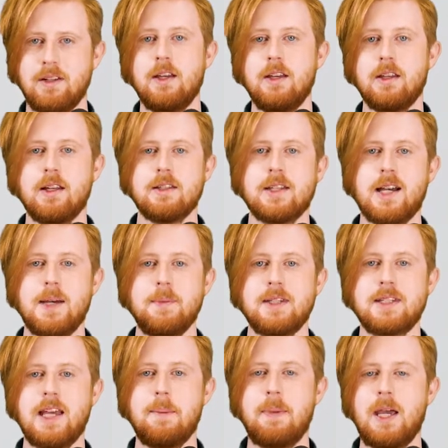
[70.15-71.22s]
In that time,
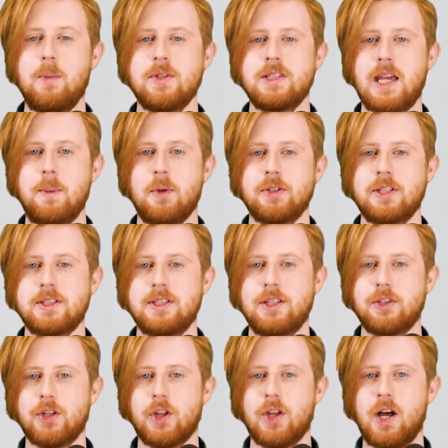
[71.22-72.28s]
this campaign was able to
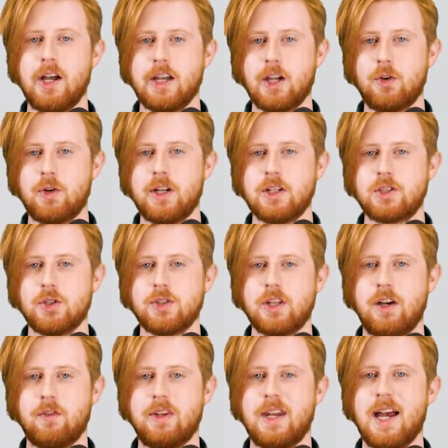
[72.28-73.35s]
steal the login credentials
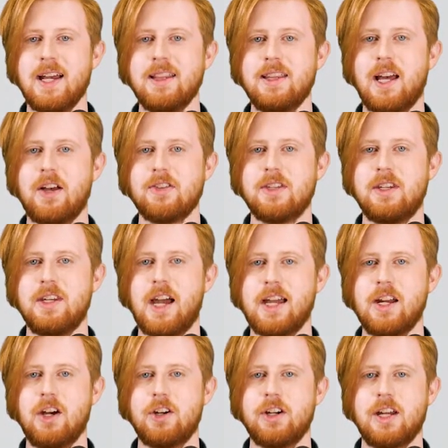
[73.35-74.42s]
of nine thousand
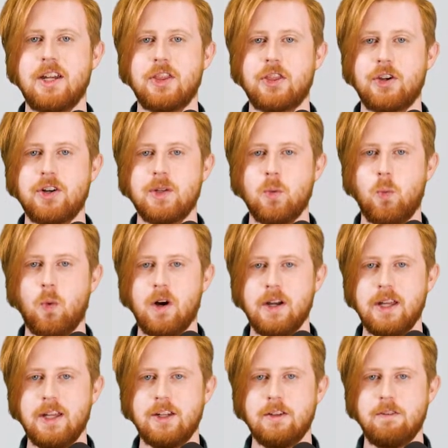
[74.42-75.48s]
nine hundred
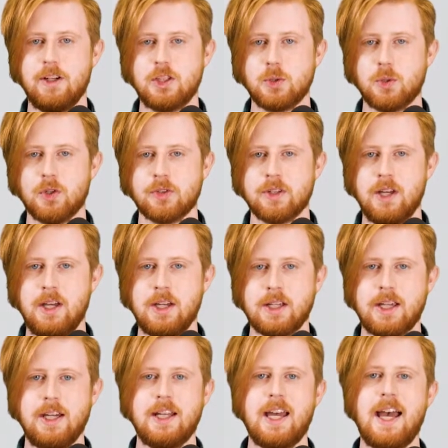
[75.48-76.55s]
thirty-one individuals,
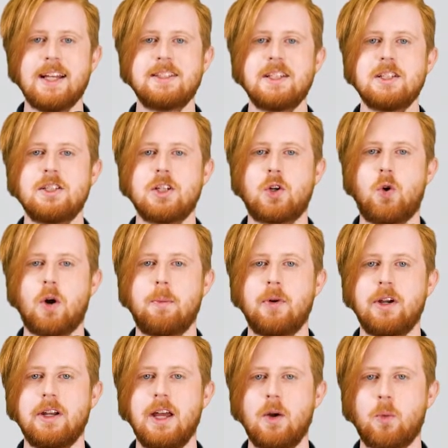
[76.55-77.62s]
gaining access to
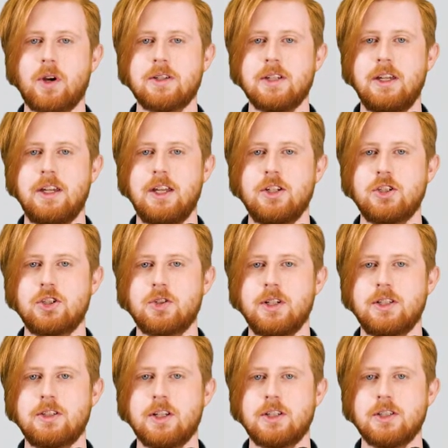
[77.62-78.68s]
corporate networks and
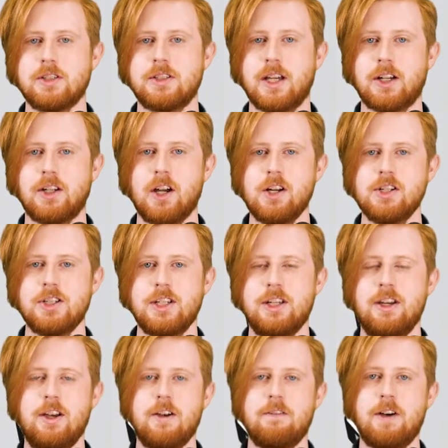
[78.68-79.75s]
industries such as
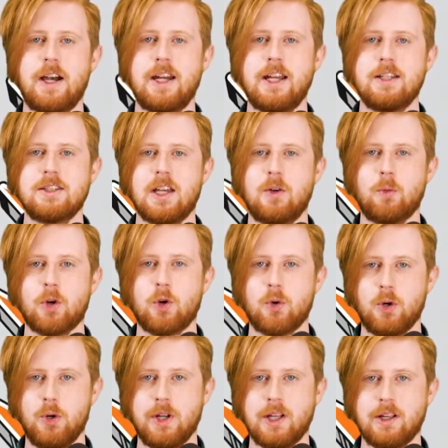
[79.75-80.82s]
technology, finance, and
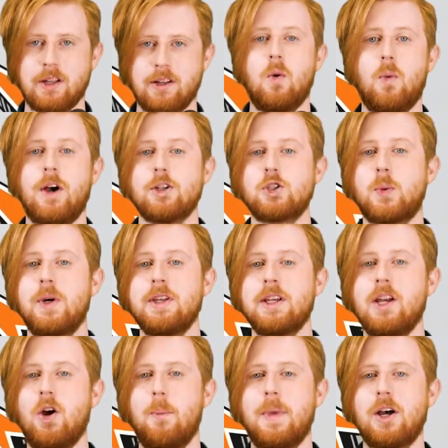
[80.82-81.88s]
recruiting. While
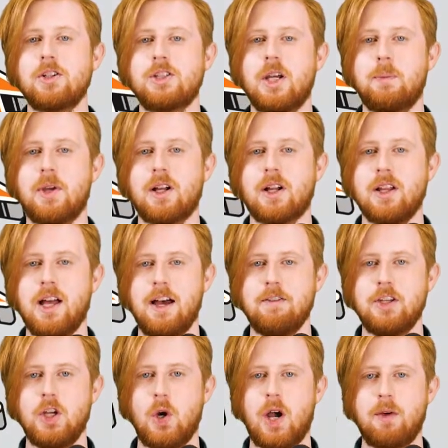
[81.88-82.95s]
Twilio, MailChimp, and
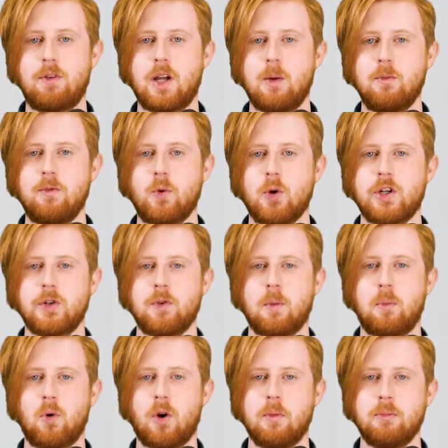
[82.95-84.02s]
Klaviyo have come forward to
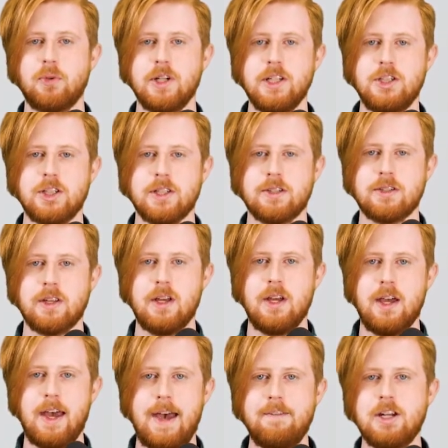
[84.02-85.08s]
report breaches,
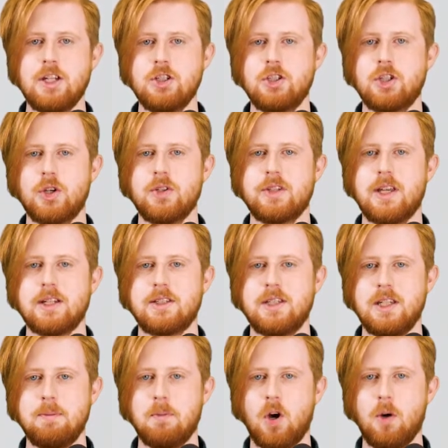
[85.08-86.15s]
evidence shows that
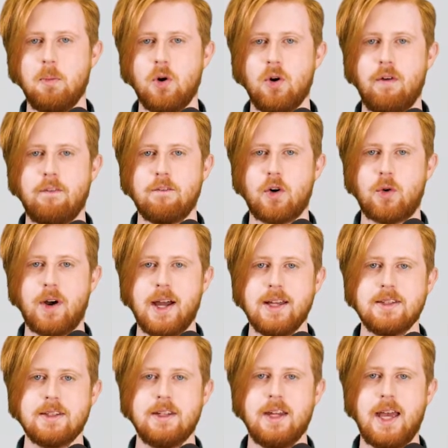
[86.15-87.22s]
T-Mobile,
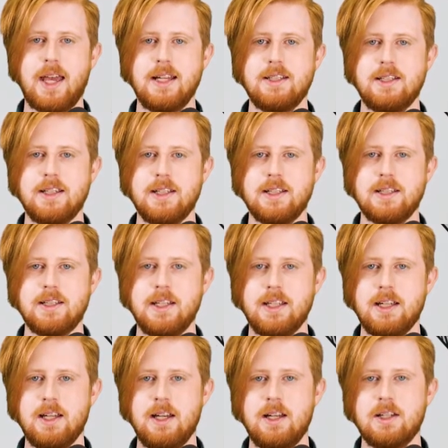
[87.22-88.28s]
Verizon, A T and
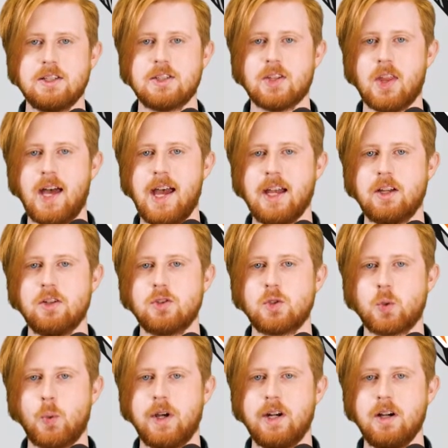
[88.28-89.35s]
T, Slack,
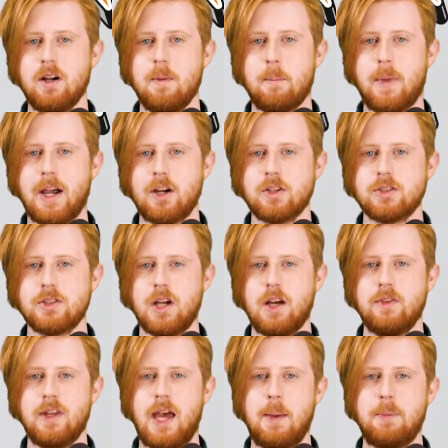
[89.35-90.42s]
Twitter,
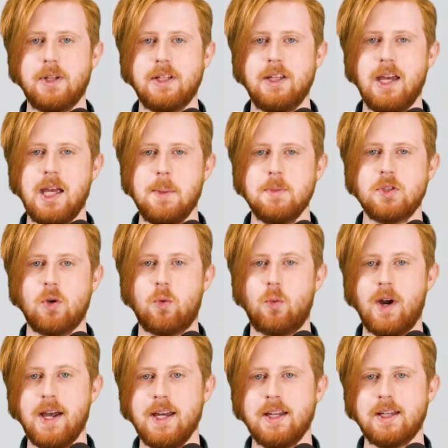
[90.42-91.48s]
Microsoft, Epic Games,
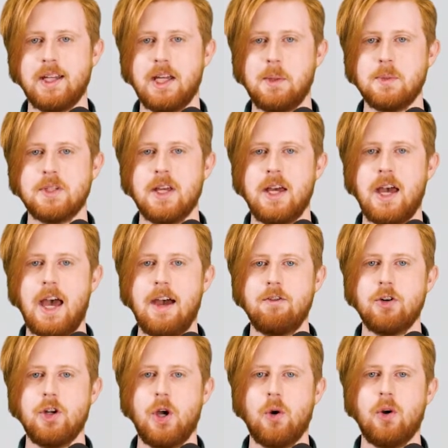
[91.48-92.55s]
Riot Games,
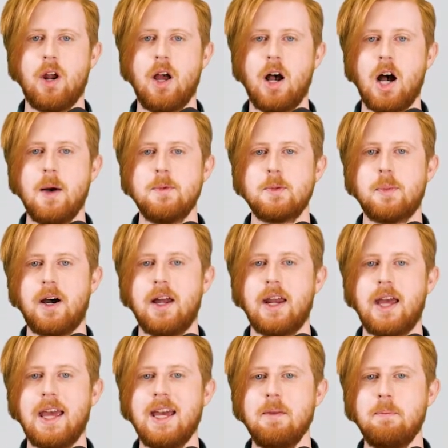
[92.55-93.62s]
Evernote,
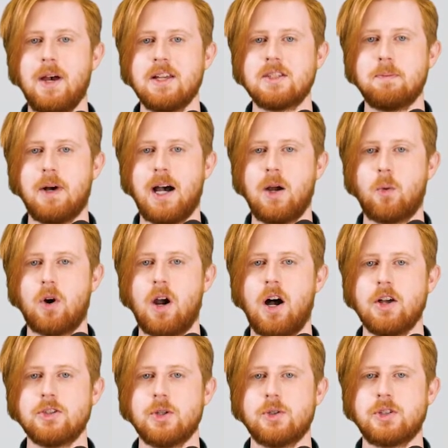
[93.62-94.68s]
HubSpot, and Best Buy were
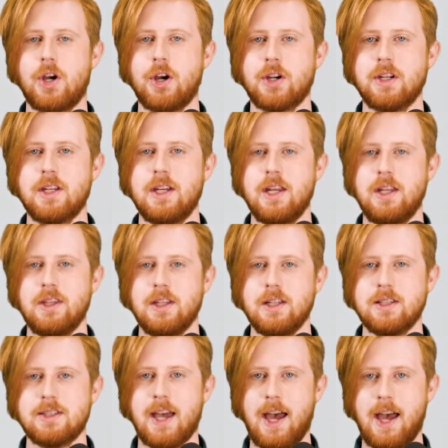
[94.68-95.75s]
also targeted in the
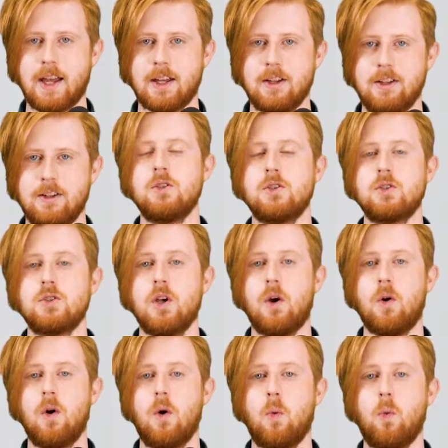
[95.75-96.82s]
attack.
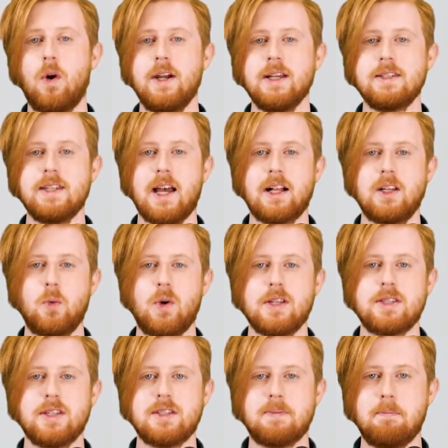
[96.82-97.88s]
So, what exactly
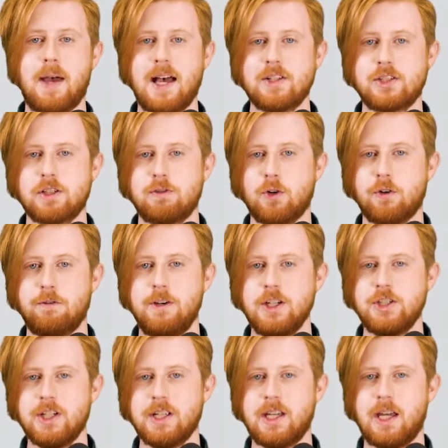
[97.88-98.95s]
was this masterful
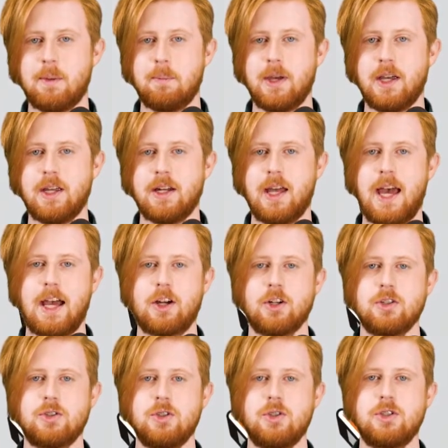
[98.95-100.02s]
phishing campaign
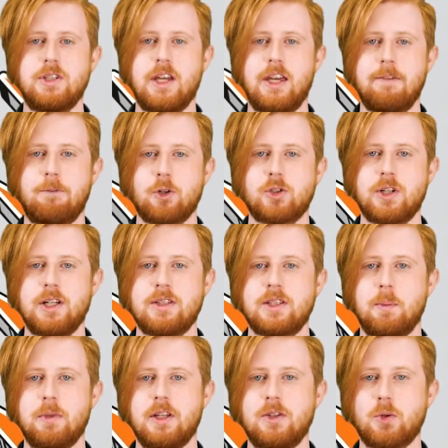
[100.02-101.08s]
hackers used to infiltrate
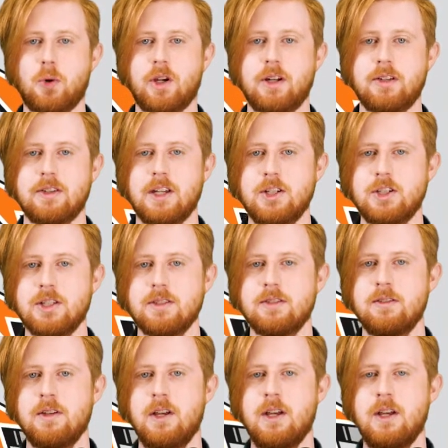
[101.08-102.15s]
some of these organizations?